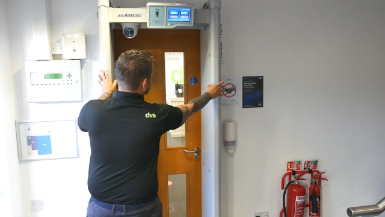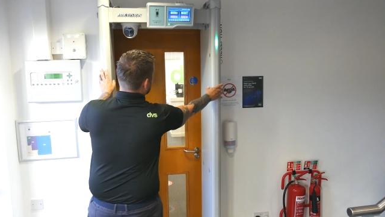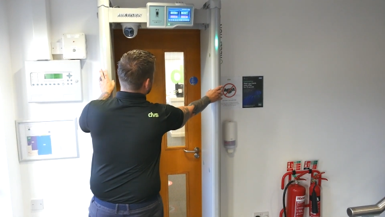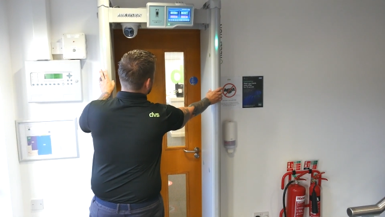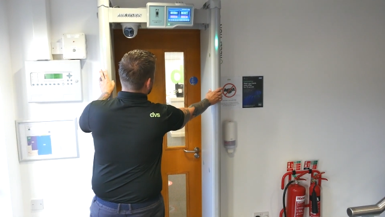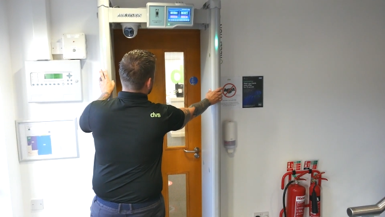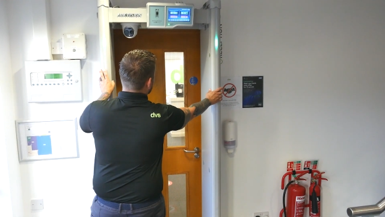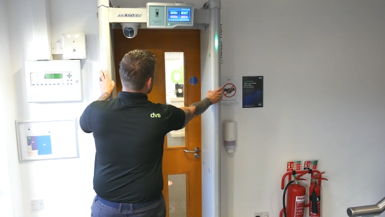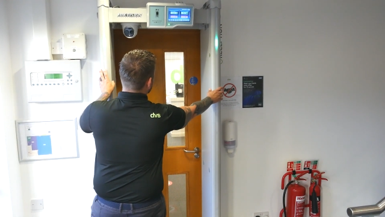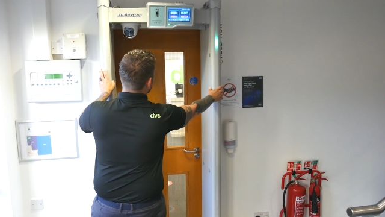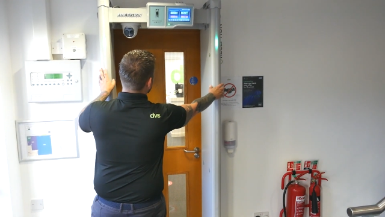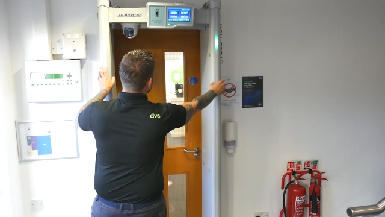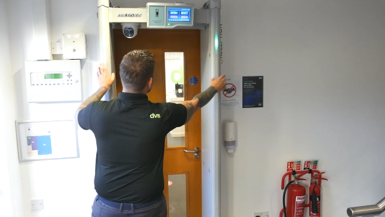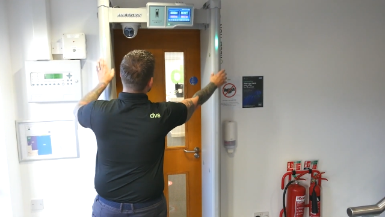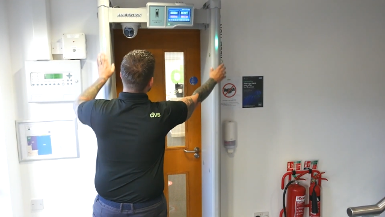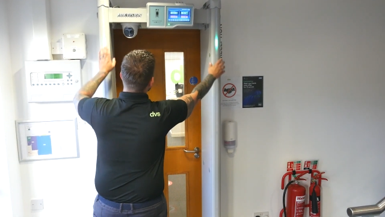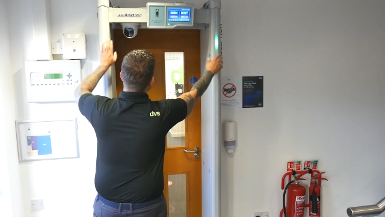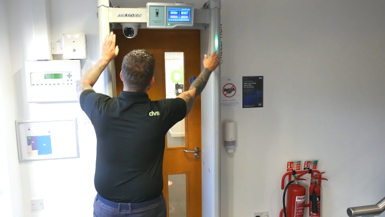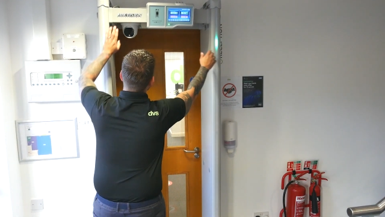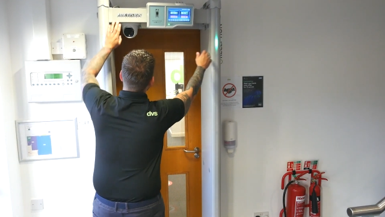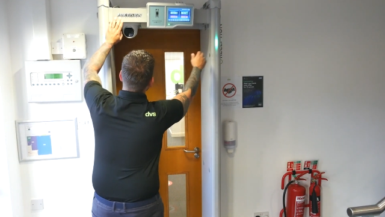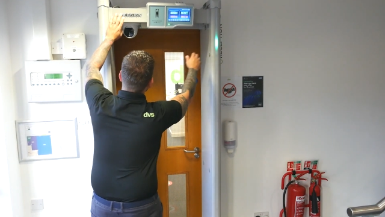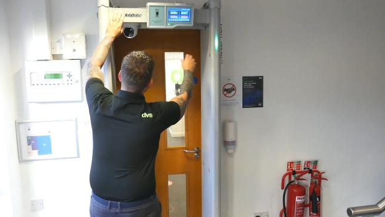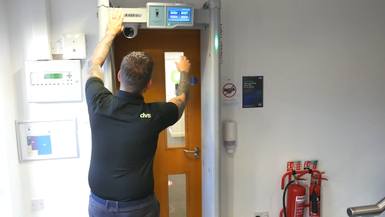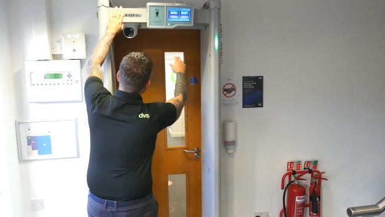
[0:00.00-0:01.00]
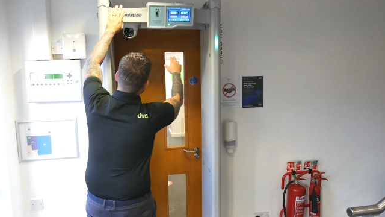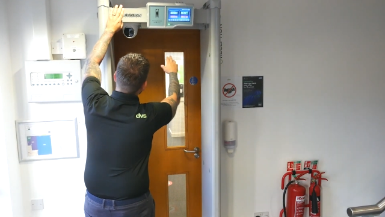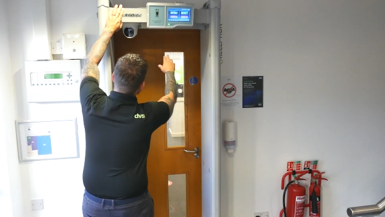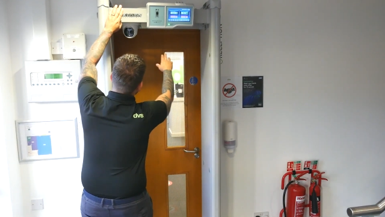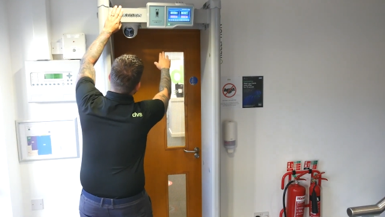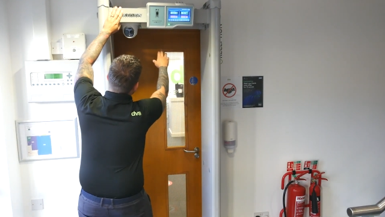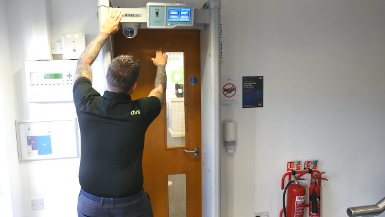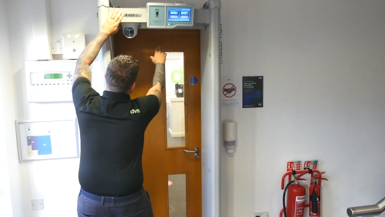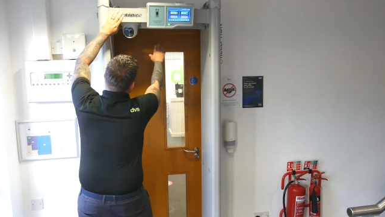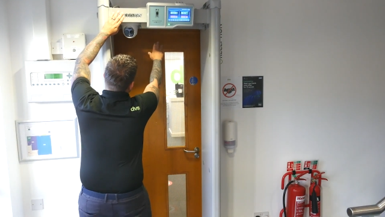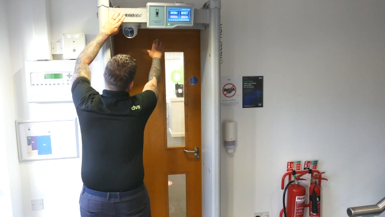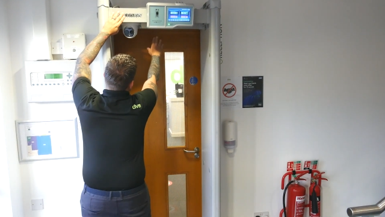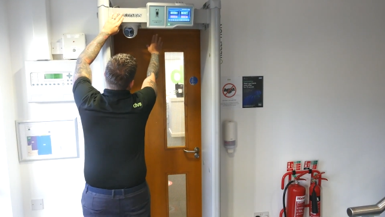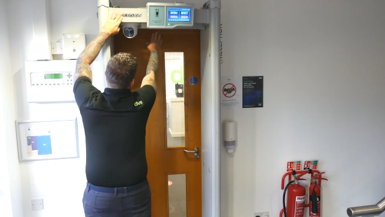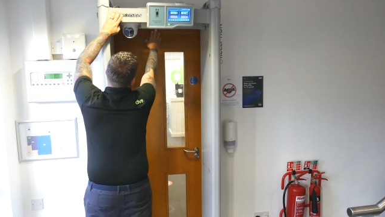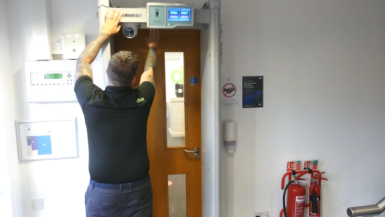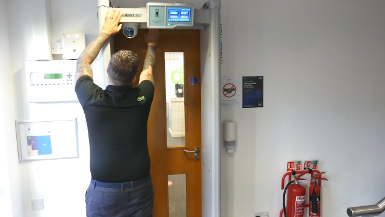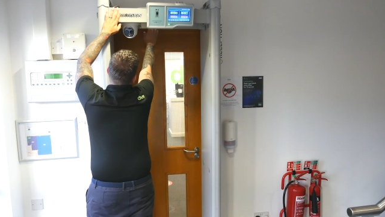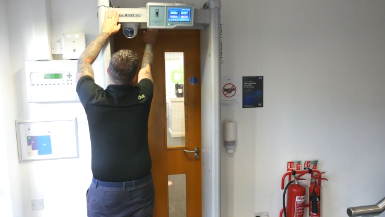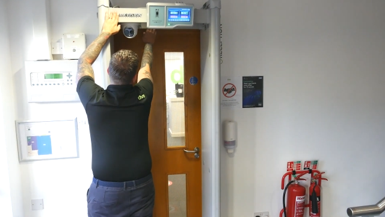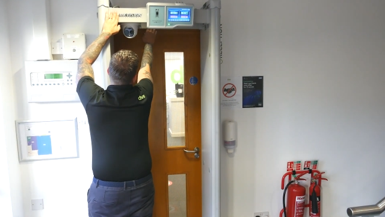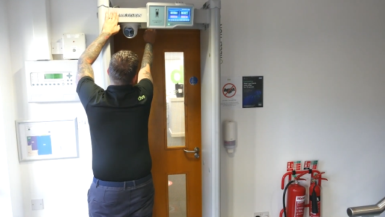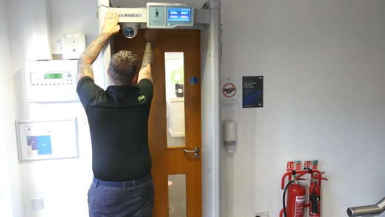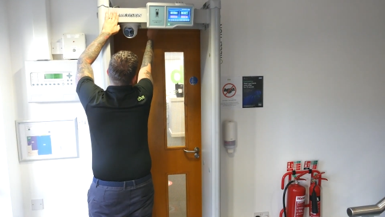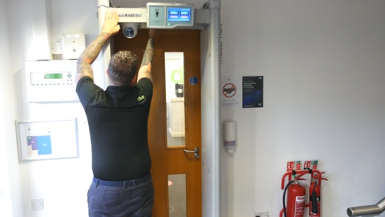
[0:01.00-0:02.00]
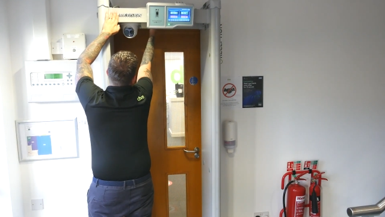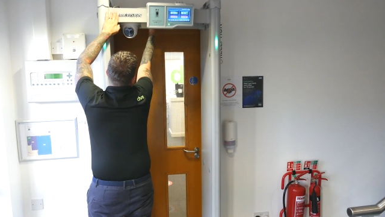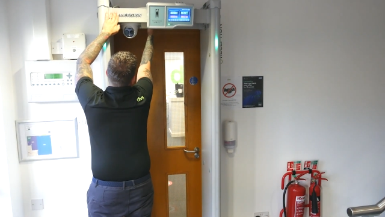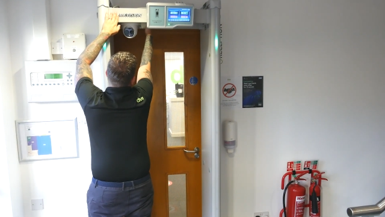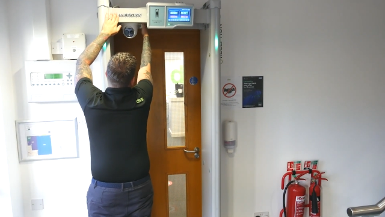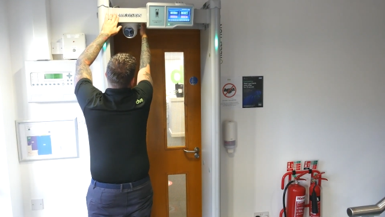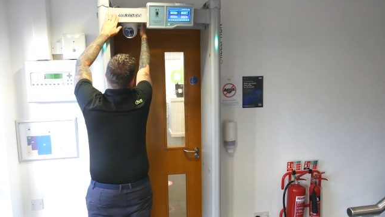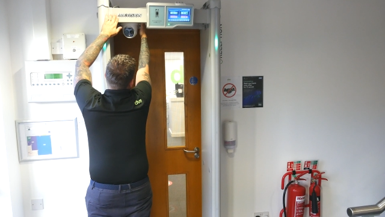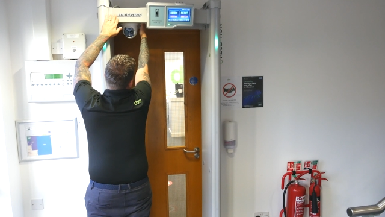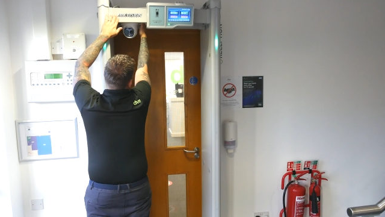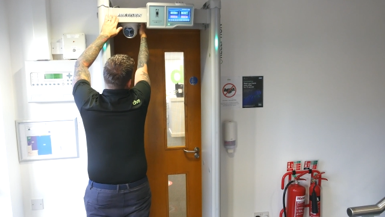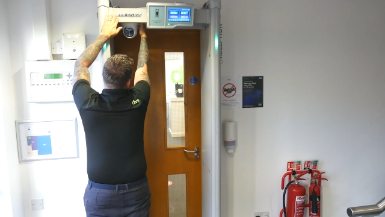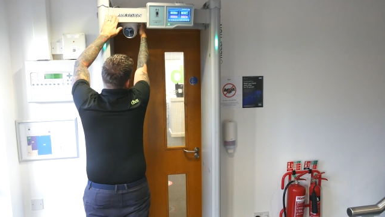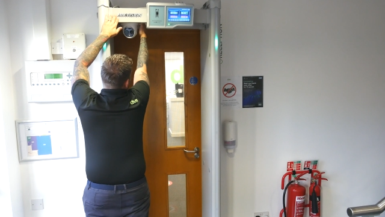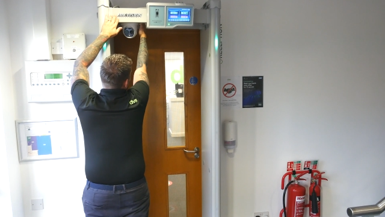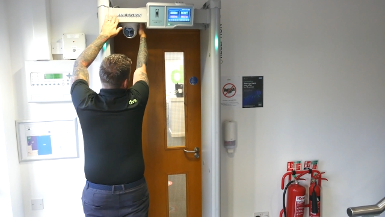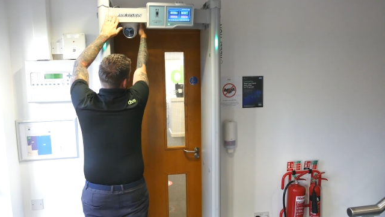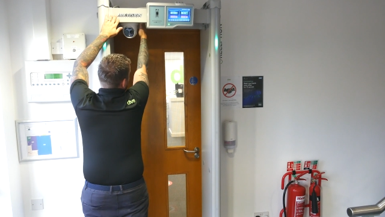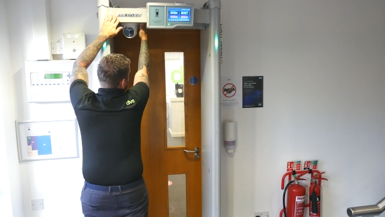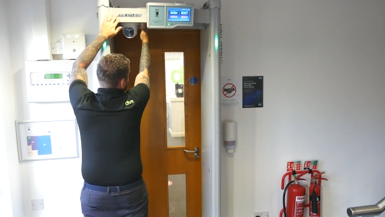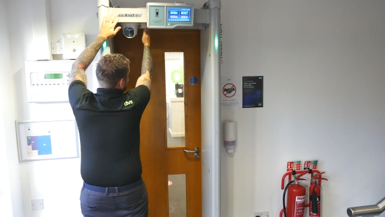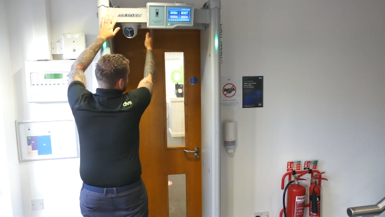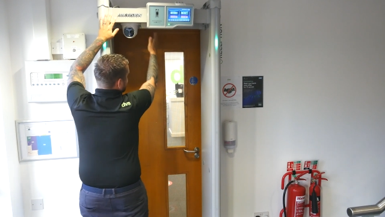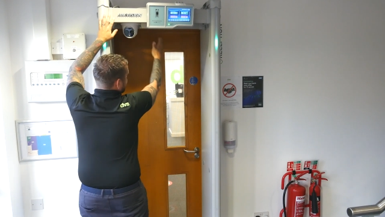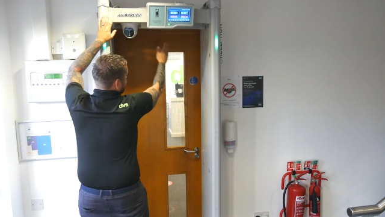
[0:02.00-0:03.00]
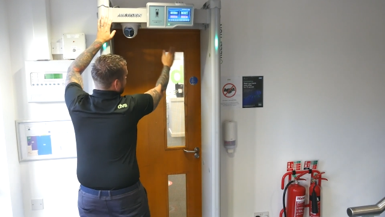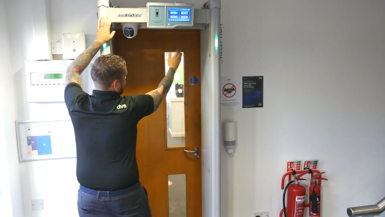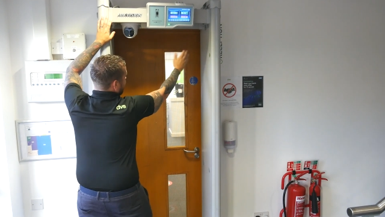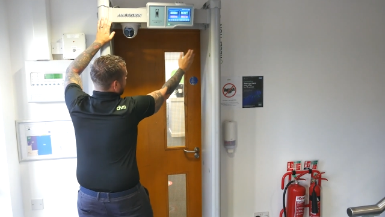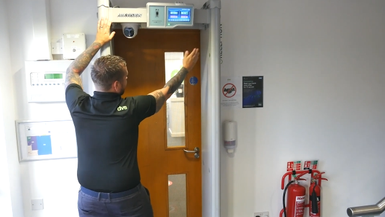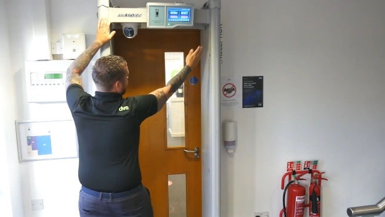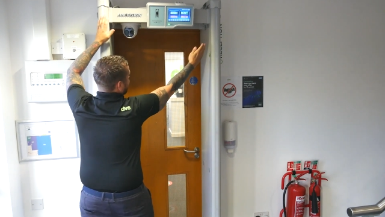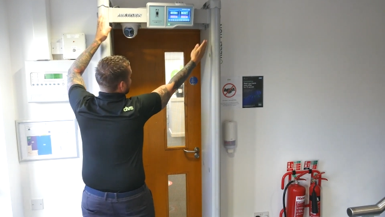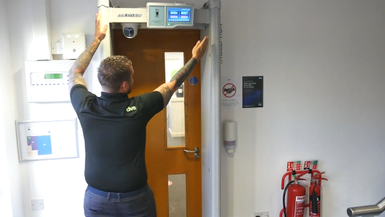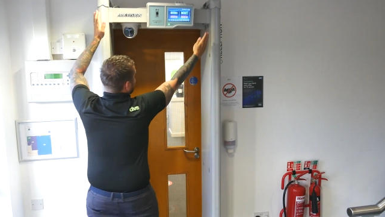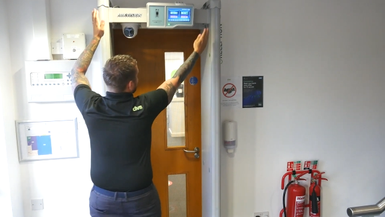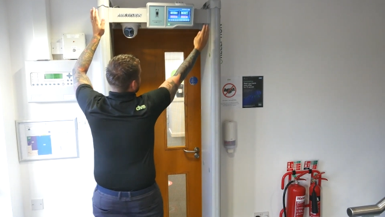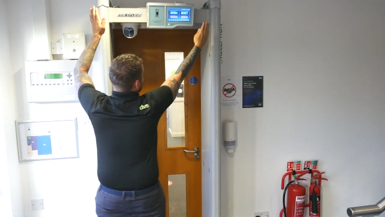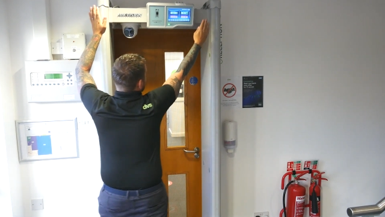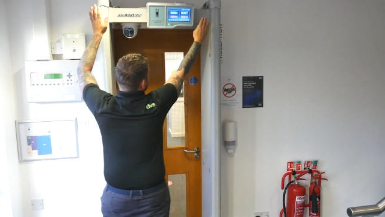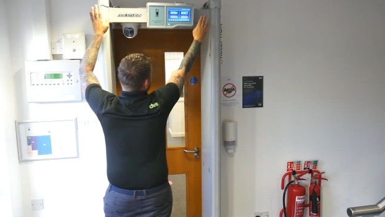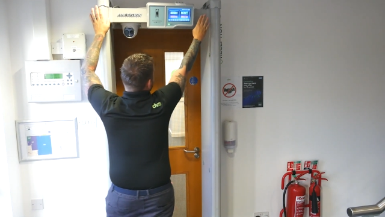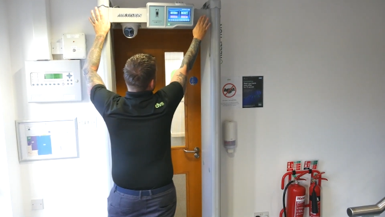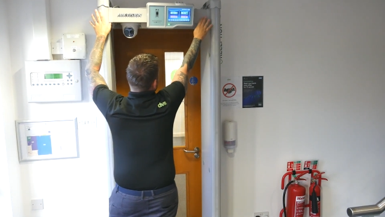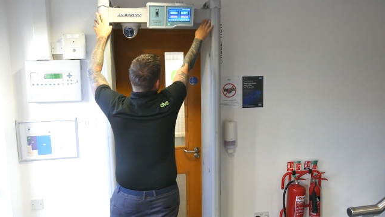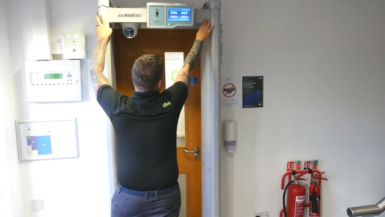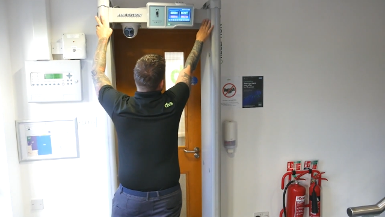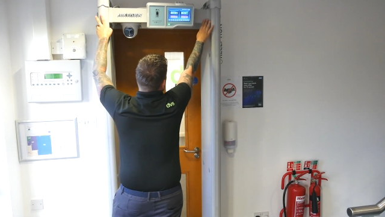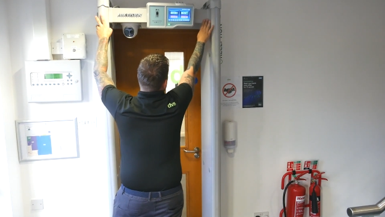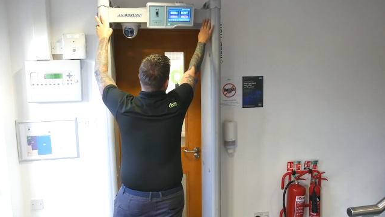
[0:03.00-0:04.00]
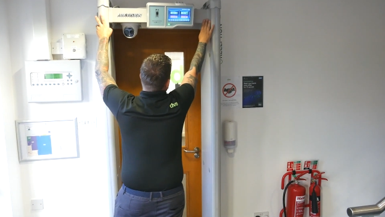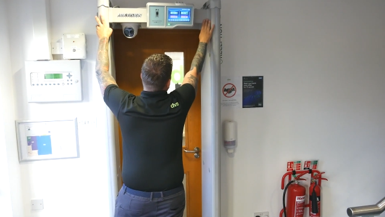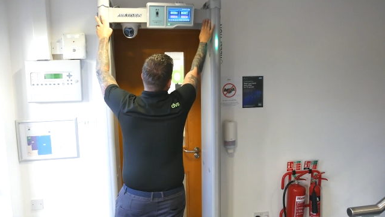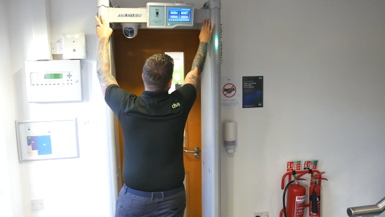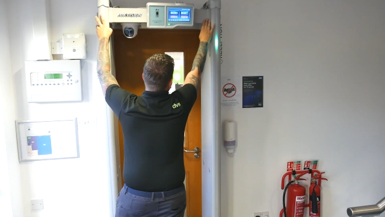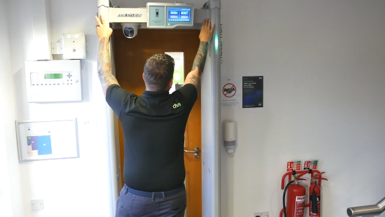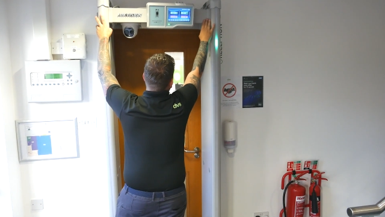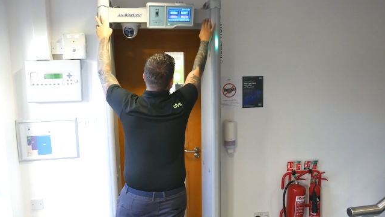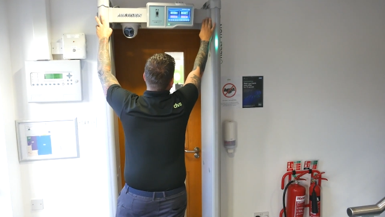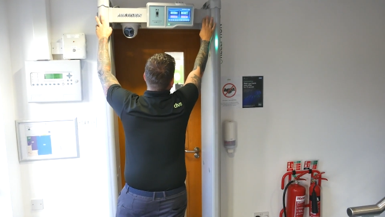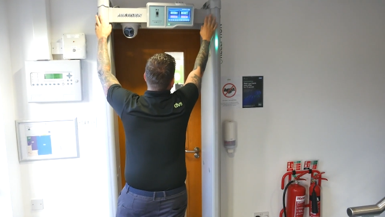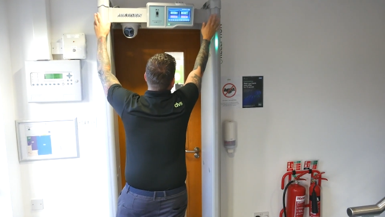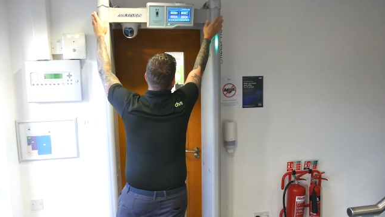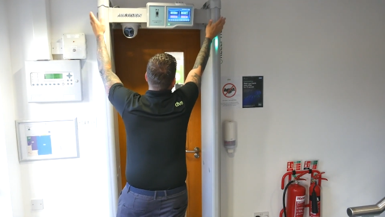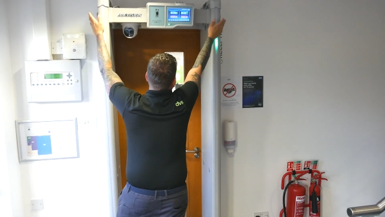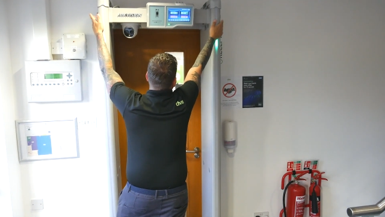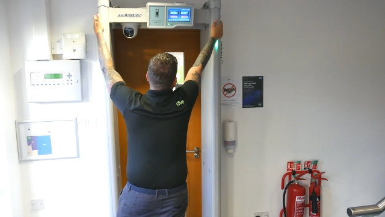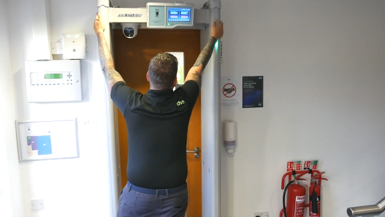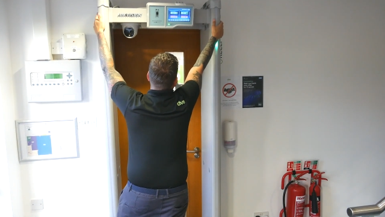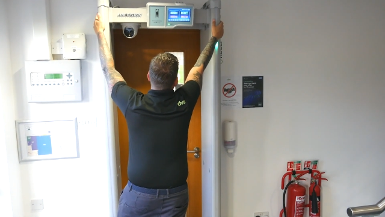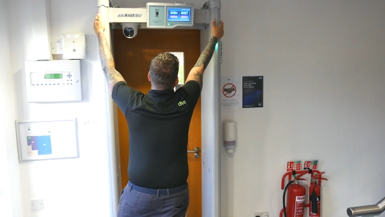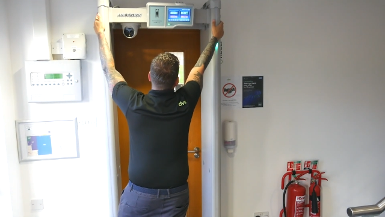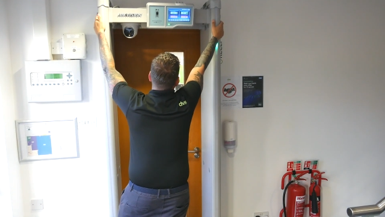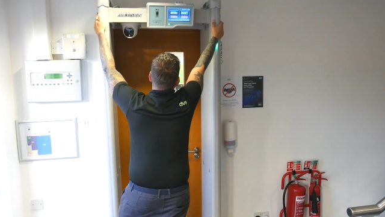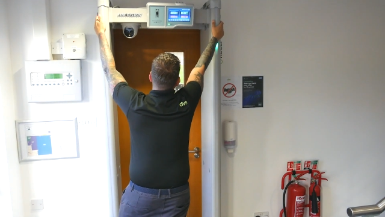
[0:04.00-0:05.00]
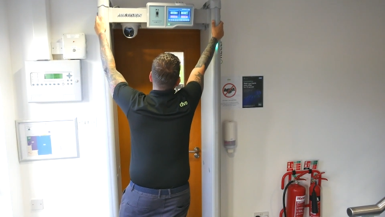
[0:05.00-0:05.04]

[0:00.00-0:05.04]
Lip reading: [unreadable: no face in view]